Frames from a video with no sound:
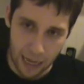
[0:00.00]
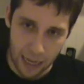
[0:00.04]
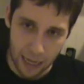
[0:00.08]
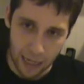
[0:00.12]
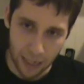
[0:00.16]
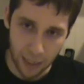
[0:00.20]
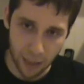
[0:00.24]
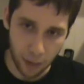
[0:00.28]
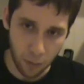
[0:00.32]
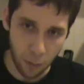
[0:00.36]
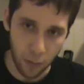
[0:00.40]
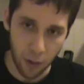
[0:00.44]

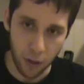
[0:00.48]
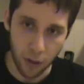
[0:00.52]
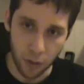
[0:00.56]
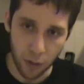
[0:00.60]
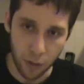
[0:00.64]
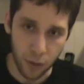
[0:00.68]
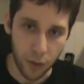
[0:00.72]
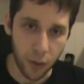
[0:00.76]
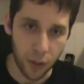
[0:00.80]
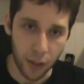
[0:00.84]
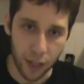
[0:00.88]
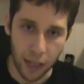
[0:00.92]
he's one of the
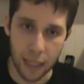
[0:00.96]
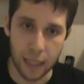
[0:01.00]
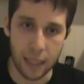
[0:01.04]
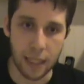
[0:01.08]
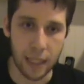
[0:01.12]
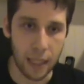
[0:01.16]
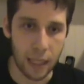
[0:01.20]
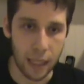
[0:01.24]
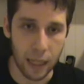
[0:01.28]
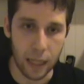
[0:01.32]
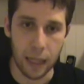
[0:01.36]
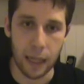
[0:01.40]
few guys
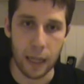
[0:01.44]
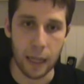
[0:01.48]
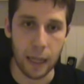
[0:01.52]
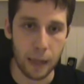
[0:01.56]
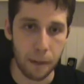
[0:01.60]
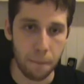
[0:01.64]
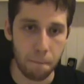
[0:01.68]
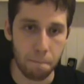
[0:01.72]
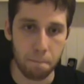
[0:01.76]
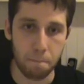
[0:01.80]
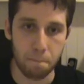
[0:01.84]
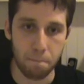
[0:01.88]
that
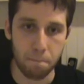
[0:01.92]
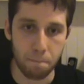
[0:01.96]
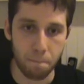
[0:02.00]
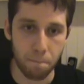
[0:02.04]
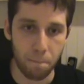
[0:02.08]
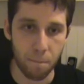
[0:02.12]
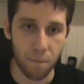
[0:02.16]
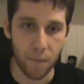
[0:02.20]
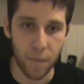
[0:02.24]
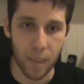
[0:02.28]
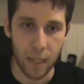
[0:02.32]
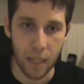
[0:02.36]

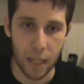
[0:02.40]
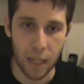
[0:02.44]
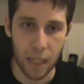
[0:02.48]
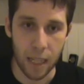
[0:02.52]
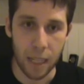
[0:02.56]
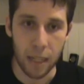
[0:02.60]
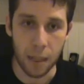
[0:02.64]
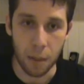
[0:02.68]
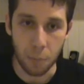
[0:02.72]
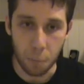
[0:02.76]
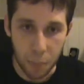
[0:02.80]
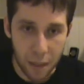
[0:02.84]

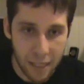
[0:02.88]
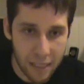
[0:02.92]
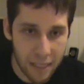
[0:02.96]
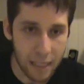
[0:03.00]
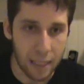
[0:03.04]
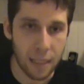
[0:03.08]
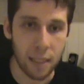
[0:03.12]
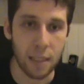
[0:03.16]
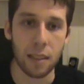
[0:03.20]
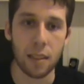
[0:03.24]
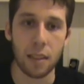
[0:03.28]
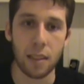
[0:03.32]
in the
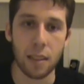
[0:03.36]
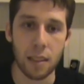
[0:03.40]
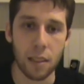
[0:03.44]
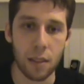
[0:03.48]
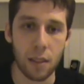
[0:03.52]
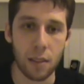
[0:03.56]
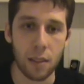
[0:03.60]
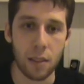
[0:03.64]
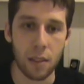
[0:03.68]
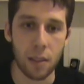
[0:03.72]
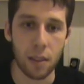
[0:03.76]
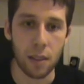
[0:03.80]
business
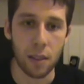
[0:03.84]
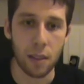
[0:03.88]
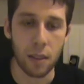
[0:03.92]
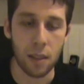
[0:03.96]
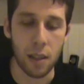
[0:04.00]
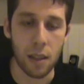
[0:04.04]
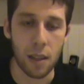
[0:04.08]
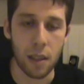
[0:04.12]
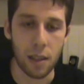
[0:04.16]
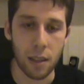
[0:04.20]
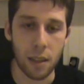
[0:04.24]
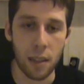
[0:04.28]
is
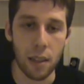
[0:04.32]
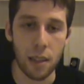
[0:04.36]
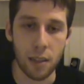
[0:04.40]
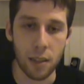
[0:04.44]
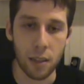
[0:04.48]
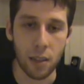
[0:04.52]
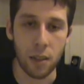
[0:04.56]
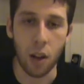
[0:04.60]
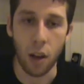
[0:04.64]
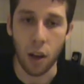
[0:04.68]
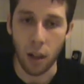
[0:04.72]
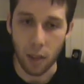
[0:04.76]

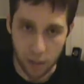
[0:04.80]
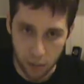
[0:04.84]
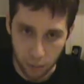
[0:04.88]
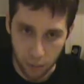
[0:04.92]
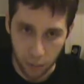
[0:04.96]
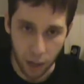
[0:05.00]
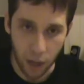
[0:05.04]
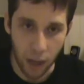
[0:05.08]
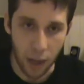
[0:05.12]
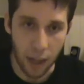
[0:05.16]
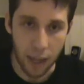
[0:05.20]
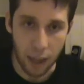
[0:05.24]
an awesome
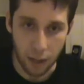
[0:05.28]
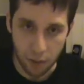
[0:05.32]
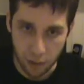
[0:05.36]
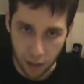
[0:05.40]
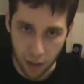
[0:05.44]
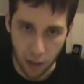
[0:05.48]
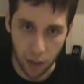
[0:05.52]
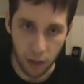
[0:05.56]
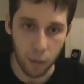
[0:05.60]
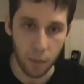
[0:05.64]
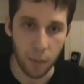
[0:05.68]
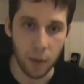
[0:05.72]
guy
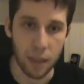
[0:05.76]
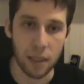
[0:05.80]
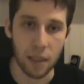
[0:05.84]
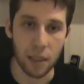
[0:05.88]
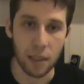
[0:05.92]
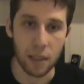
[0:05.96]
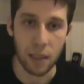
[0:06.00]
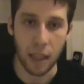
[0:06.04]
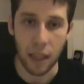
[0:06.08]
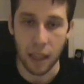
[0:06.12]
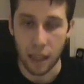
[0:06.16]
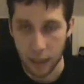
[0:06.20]
outside of the
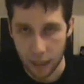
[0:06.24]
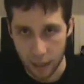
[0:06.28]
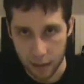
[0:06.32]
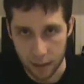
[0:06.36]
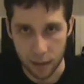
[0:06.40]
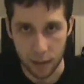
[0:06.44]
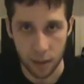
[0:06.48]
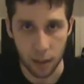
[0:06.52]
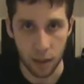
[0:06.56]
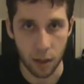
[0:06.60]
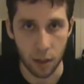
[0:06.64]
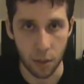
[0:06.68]
business and
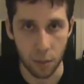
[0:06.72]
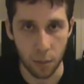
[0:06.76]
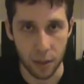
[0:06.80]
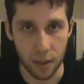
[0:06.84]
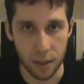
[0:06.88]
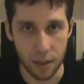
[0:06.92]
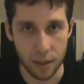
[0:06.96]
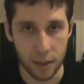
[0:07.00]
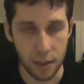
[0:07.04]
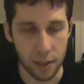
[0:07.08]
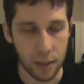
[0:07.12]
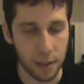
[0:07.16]
inside the
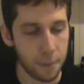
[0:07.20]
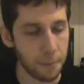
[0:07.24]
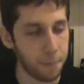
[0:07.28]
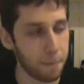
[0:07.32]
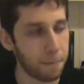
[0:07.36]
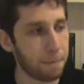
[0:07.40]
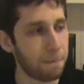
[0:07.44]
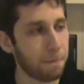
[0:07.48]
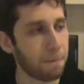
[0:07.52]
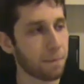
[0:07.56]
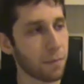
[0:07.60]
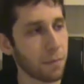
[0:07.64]
business.
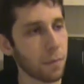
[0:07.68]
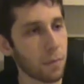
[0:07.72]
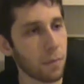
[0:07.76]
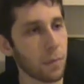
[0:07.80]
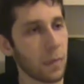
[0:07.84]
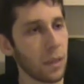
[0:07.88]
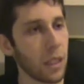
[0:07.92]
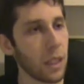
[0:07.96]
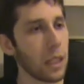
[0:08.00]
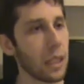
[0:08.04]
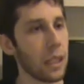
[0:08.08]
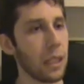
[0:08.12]

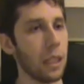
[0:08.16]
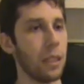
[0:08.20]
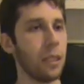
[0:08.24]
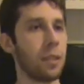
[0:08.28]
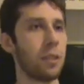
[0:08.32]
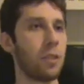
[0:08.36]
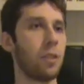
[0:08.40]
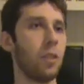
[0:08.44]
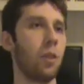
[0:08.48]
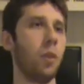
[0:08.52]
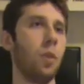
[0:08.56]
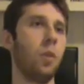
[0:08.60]

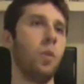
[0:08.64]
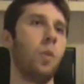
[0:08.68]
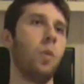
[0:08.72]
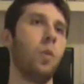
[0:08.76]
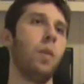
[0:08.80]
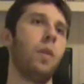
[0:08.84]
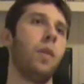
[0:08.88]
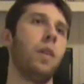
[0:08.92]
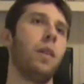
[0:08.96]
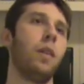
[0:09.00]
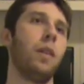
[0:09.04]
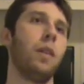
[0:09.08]
So,
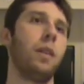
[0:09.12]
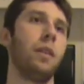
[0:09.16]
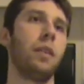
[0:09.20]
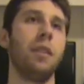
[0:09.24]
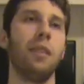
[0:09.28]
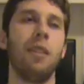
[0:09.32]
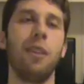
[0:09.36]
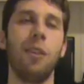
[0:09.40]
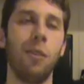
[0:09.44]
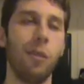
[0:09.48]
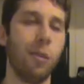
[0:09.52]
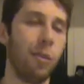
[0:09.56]
you
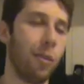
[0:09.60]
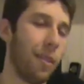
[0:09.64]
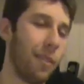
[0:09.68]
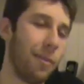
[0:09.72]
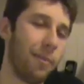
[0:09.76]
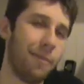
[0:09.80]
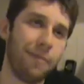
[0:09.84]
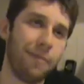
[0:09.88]
know,